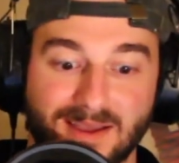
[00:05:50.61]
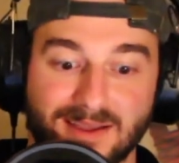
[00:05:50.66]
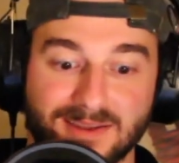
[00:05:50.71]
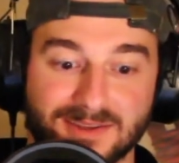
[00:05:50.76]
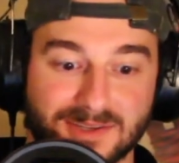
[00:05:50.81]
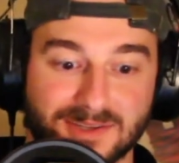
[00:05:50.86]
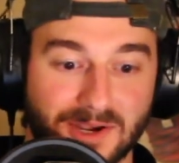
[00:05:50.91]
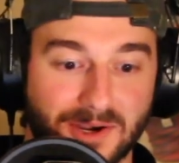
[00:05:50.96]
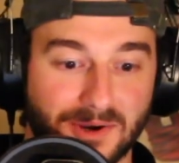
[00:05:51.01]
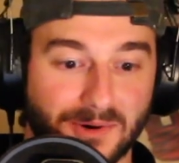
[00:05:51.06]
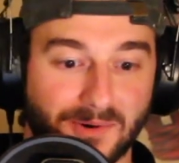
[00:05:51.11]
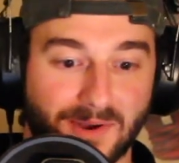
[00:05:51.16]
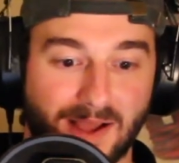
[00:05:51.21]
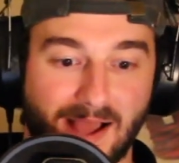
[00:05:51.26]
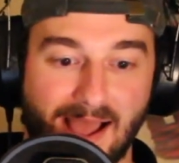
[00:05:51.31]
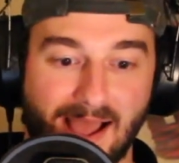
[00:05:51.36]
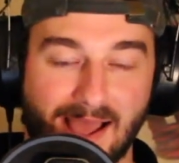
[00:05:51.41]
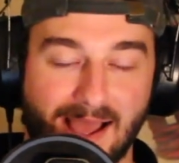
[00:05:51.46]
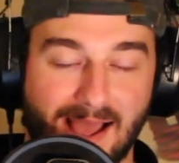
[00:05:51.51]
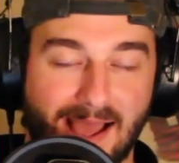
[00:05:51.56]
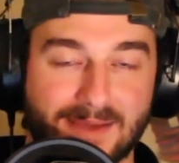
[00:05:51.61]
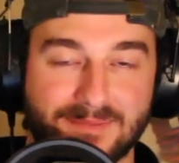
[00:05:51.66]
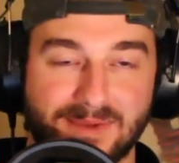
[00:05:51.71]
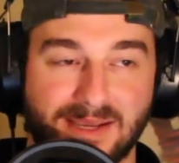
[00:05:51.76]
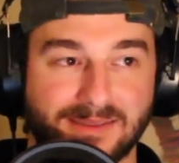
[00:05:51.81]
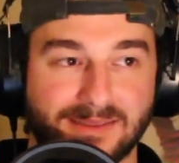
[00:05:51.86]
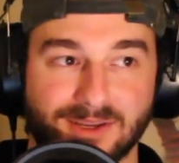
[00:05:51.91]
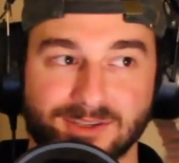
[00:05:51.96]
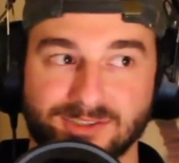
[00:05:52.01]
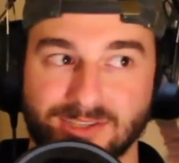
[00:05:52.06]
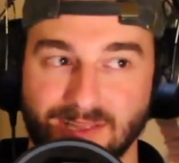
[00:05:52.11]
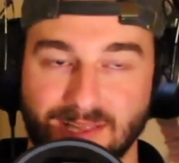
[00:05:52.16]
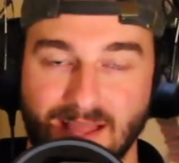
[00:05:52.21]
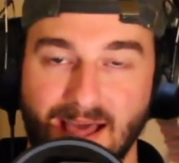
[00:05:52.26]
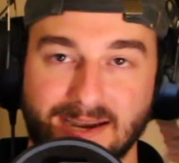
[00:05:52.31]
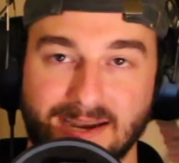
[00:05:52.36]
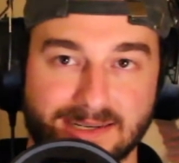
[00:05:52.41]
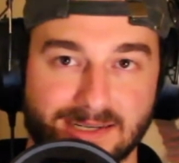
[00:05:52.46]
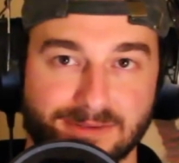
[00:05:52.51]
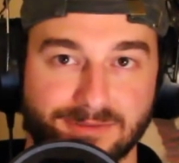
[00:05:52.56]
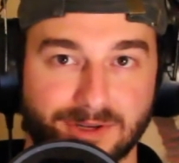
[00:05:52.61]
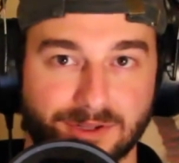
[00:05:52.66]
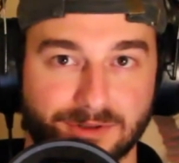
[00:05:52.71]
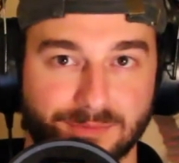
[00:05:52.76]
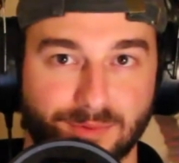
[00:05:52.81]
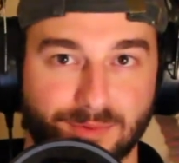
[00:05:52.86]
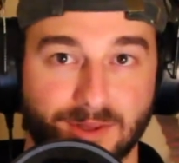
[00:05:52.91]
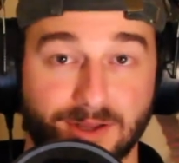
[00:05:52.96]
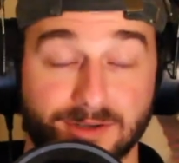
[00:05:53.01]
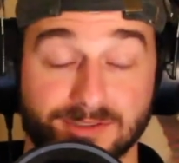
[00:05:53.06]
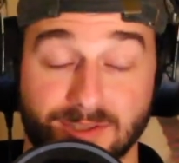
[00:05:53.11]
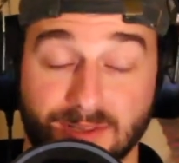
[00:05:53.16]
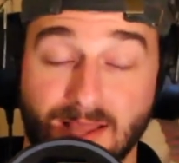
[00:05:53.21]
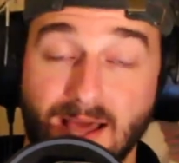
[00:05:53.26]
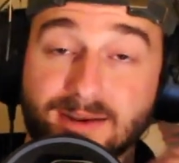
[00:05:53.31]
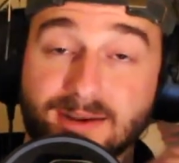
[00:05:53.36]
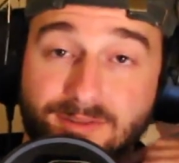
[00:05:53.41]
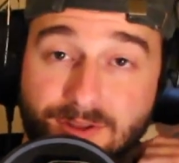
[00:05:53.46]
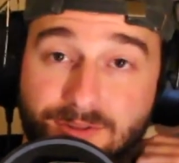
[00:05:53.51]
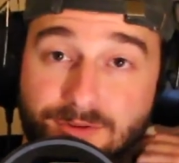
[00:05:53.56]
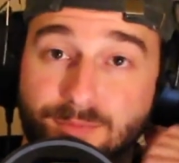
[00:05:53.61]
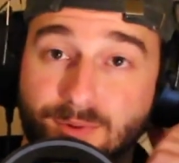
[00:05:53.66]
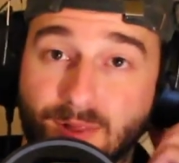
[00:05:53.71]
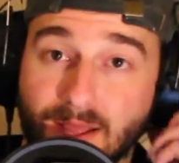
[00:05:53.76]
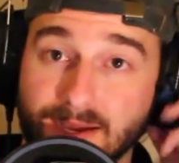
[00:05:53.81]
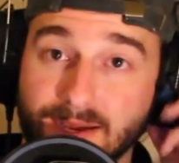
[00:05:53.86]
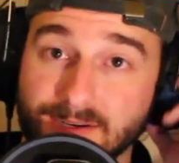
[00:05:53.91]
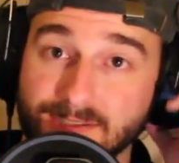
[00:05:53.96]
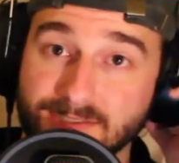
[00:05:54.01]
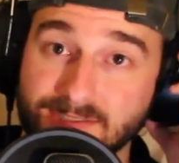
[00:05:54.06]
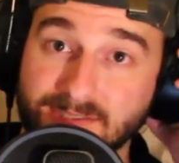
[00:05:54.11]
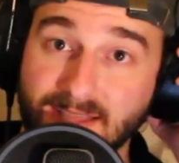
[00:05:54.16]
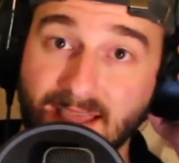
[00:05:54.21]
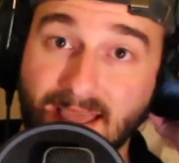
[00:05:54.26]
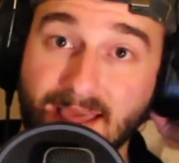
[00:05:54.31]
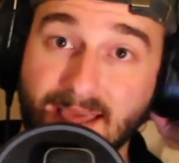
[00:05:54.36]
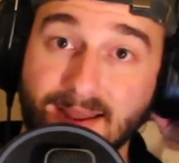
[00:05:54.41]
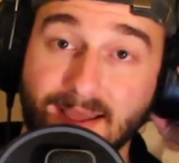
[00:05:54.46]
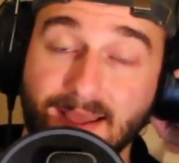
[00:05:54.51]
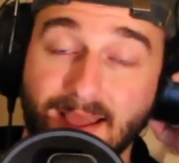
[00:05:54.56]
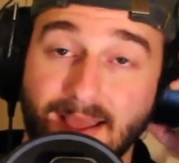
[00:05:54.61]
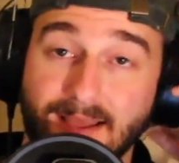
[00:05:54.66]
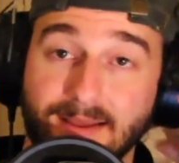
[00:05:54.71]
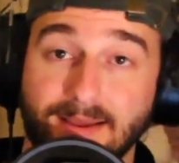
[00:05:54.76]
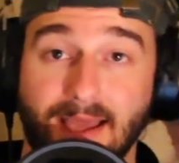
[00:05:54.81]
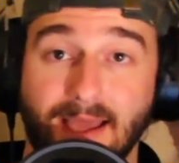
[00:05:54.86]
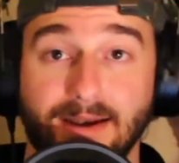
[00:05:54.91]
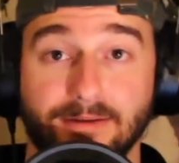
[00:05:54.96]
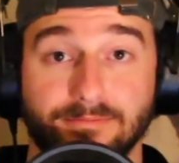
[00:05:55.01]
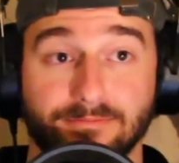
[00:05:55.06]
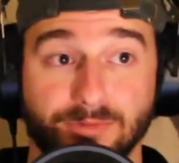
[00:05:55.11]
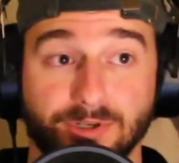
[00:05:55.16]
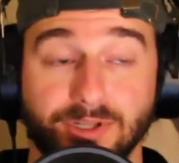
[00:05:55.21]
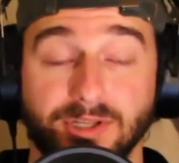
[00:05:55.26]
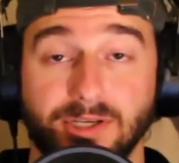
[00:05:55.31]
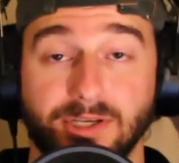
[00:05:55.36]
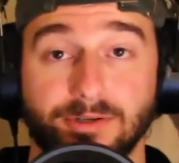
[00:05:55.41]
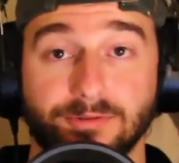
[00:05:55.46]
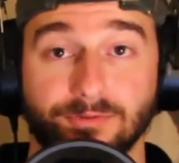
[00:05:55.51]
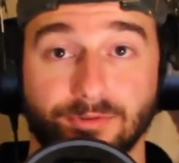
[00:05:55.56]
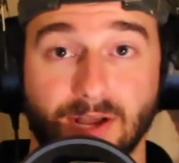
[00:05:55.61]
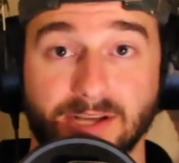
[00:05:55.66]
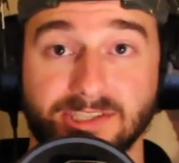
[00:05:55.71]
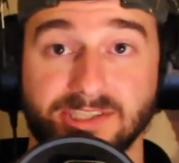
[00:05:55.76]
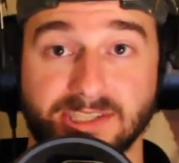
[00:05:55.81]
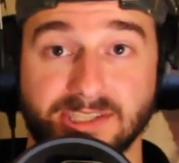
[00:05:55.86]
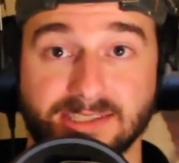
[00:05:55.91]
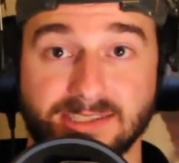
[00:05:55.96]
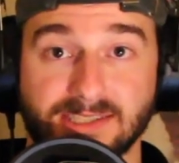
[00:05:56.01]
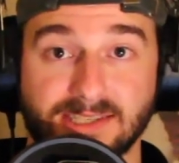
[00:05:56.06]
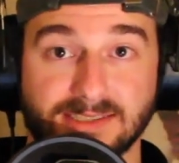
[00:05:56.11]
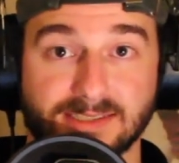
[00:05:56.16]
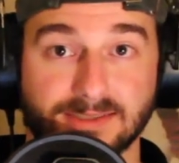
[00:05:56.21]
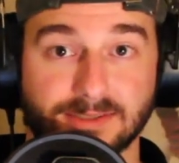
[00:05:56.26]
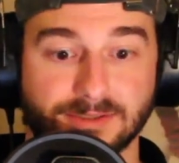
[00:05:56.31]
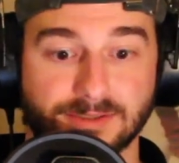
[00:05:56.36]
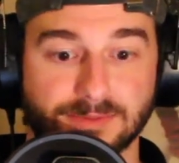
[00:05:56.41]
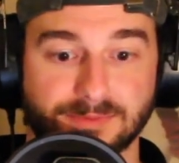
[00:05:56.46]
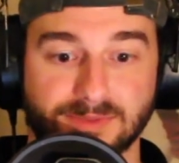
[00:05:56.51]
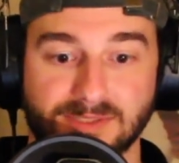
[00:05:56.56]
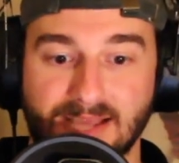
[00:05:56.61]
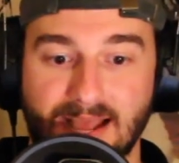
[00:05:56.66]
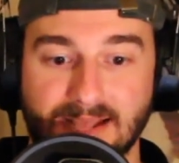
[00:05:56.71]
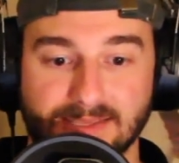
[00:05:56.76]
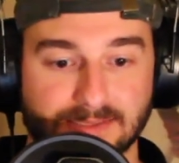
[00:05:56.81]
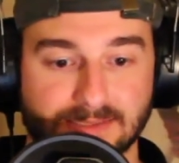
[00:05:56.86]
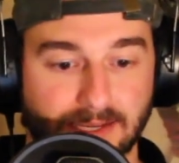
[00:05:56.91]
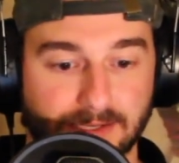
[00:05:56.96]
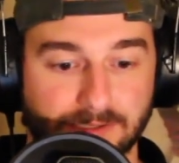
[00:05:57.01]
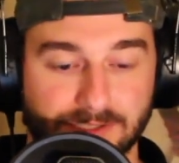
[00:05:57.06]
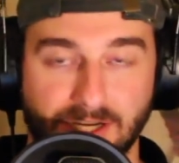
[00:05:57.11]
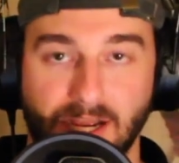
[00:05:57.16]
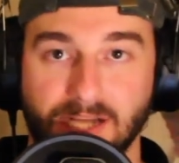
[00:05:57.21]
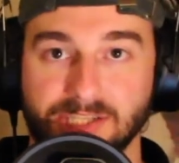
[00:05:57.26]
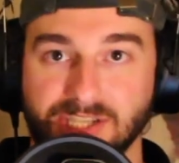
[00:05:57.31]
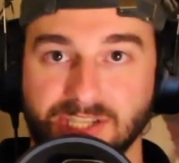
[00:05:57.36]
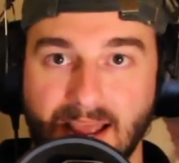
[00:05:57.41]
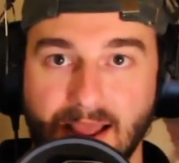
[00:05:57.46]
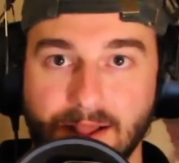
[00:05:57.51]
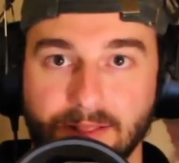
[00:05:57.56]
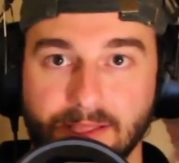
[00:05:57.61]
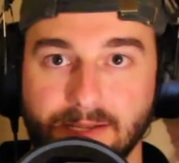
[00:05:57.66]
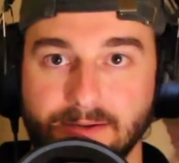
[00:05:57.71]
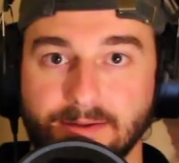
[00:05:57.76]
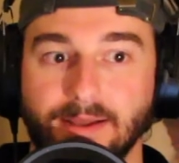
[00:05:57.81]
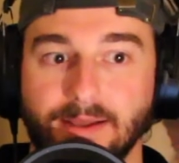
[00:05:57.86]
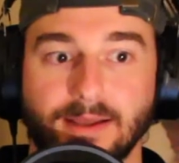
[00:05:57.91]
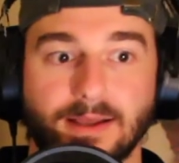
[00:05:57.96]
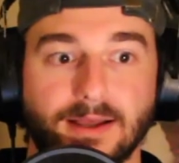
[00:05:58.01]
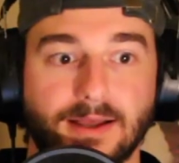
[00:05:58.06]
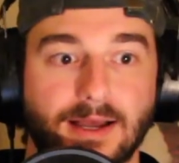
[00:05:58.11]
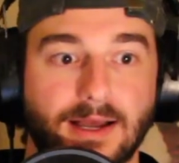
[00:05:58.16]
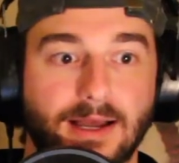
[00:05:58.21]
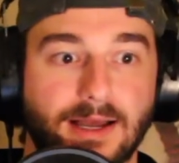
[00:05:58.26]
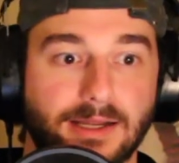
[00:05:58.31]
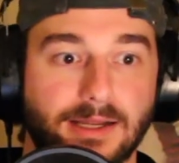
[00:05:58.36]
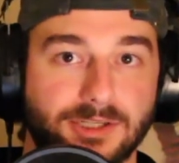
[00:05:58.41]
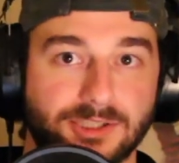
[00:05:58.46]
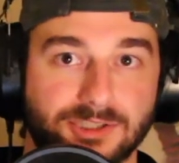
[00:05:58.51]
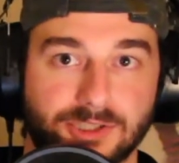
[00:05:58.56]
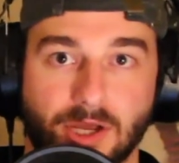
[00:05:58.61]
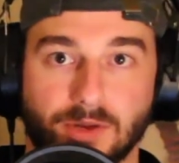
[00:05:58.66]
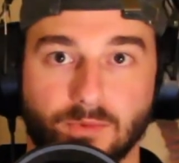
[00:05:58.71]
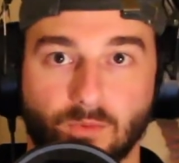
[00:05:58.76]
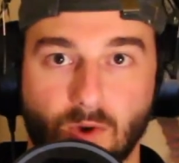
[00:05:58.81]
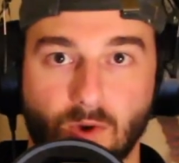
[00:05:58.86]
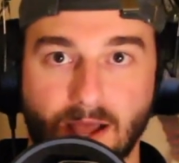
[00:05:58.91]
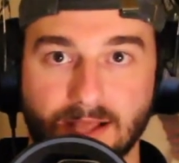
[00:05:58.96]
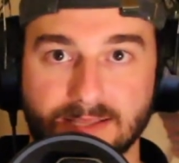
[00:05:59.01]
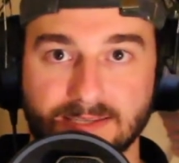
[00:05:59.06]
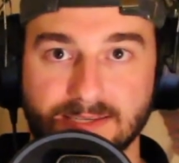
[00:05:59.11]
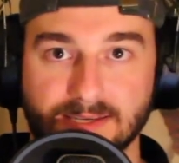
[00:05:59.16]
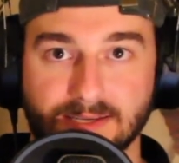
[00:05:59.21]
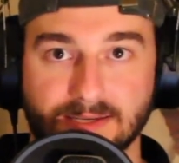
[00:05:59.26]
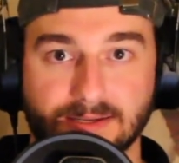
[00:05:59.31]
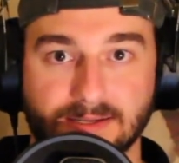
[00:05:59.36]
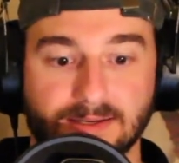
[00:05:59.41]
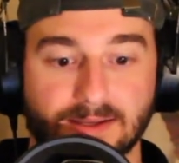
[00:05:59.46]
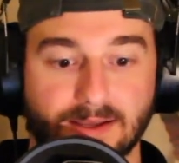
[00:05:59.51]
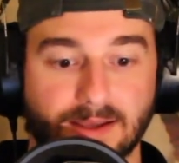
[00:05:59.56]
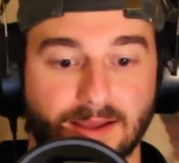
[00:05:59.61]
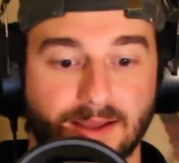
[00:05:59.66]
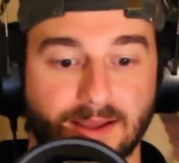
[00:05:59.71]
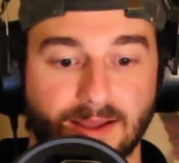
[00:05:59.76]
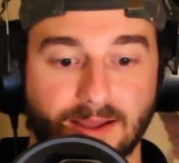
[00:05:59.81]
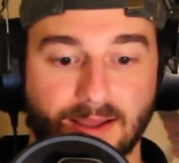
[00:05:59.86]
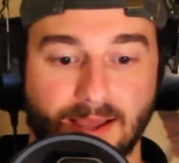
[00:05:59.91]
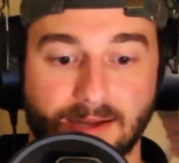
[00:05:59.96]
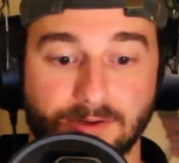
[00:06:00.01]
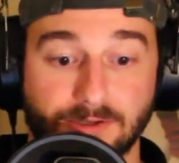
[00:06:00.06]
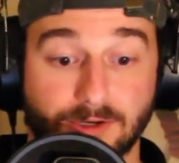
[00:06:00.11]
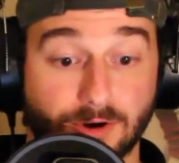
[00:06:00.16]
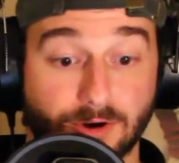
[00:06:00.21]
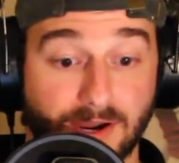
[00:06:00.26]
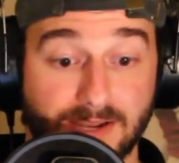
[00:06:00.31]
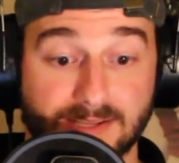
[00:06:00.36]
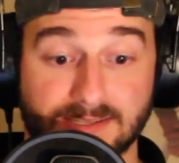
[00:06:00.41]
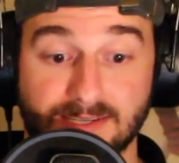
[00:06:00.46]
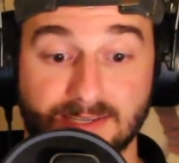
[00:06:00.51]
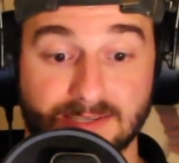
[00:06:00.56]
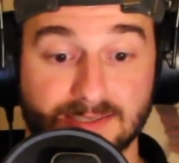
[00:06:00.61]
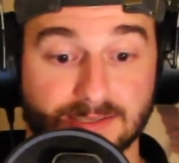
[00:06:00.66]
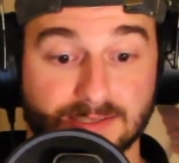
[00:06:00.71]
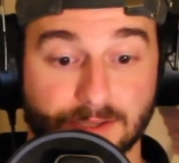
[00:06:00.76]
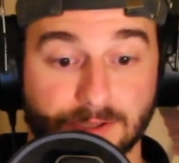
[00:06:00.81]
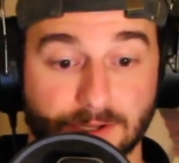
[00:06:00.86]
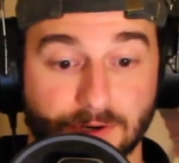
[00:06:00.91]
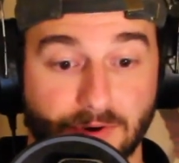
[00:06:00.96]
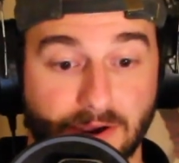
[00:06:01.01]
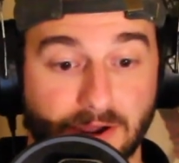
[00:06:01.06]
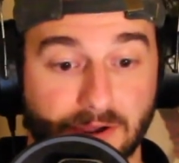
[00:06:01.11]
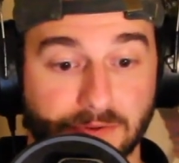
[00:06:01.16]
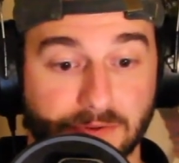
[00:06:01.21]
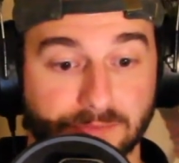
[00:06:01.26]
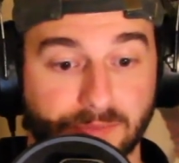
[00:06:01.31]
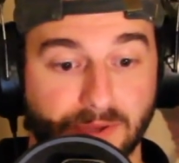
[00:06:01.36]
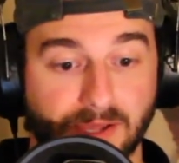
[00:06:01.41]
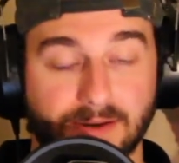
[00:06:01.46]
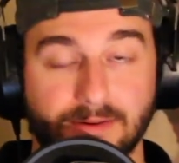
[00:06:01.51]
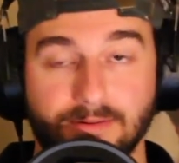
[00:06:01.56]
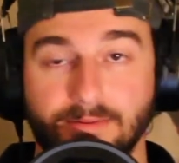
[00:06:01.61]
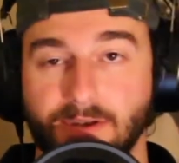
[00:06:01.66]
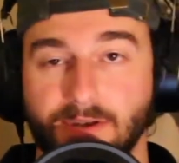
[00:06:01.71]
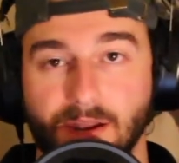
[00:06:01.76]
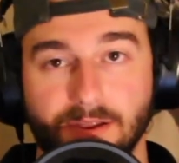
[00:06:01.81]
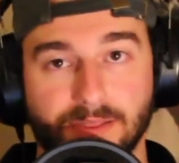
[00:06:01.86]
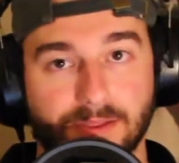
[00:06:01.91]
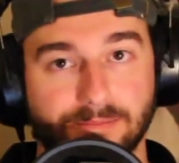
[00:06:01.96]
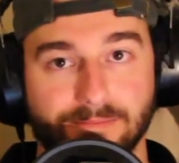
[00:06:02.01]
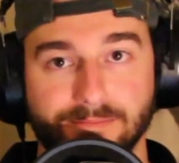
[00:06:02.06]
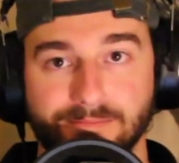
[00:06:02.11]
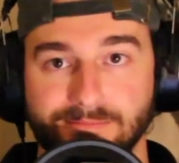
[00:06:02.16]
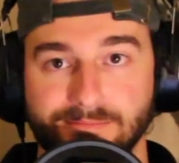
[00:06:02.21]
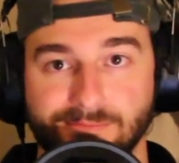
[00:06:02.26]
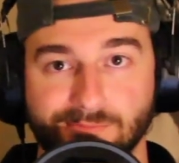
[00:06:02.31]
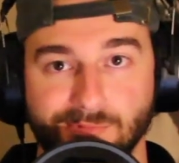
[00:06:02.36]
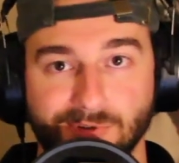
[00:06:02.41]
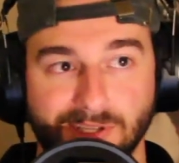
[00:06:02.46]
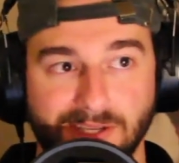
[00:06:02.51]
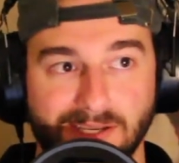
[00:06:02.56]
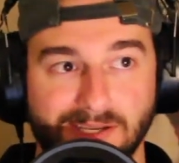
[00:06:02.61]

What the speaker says: So, I mean, there's a lot of other players that had a really good rushing season. There's some stats like Josh Allen, Deshaun Watson had great seasons on the ground, but none of them really